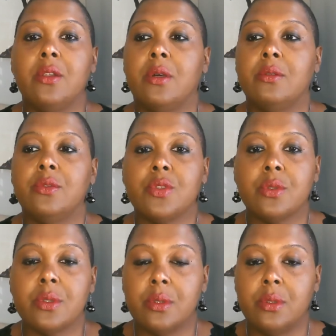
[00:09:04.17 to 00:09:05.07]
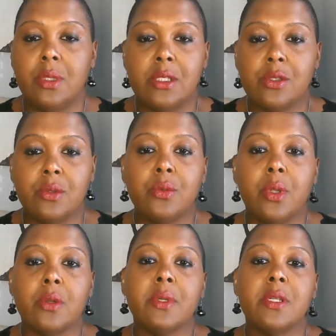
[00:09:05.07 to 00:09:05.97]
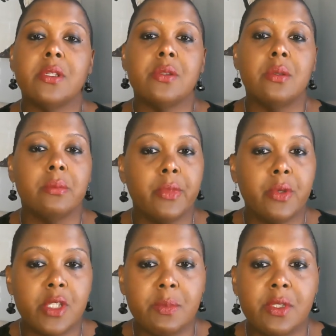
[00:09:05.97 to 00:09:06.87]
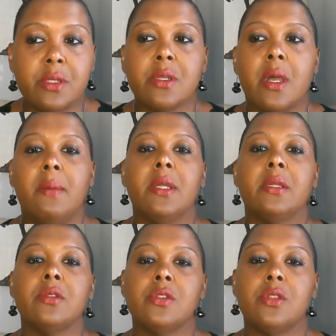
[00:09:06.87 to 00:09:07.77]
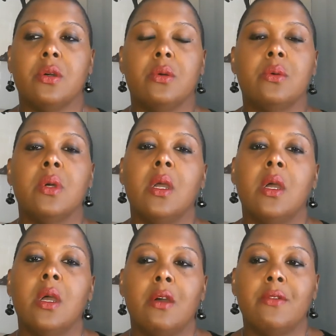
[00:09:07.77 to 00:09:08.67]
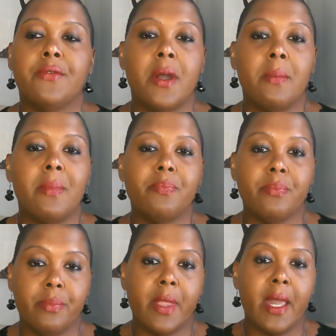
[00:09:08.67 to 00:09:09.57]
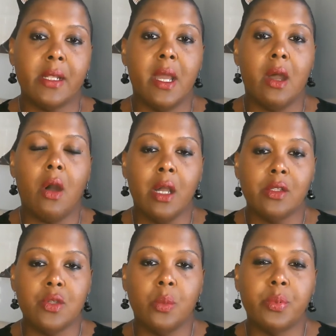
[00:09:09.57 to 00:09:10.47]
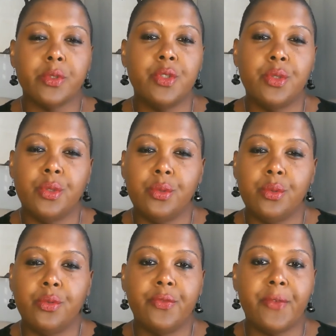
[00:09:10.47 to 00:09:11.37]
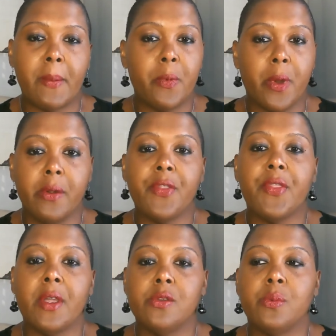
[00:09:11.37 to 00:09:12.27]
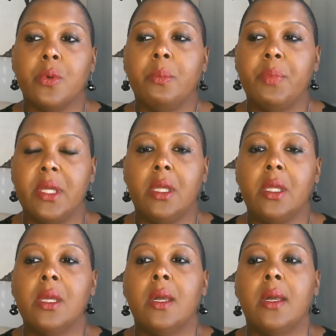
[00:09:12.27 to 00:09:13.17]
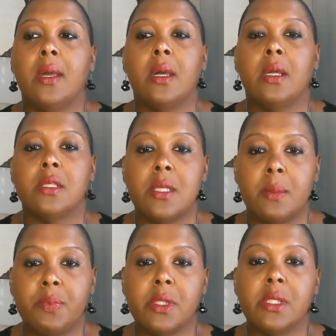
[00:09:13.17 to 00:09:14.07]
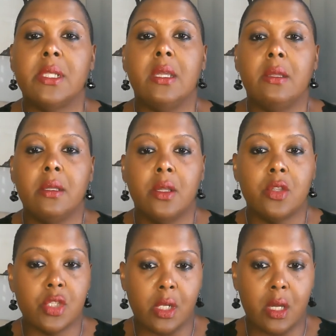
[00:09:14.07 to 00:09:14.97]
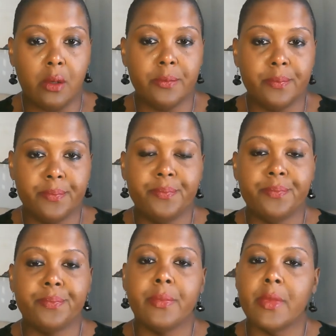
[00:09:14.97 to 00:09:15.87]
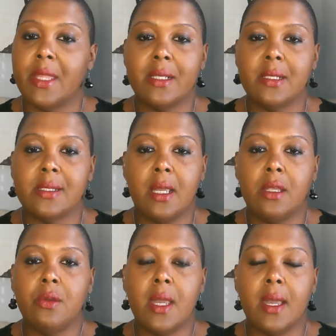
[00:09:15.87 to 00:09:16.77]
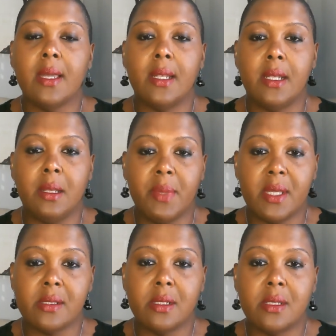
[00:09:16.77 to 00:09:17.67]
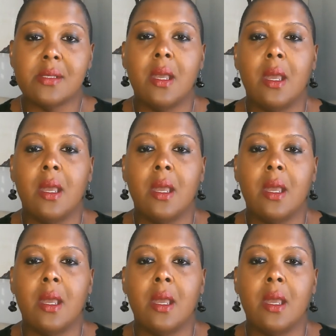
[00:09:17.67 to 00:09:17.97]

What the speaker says: You don't need school notaries. Christmas is coming. So from like now, October to February, things will be typically slow. Not to say you can't get any business,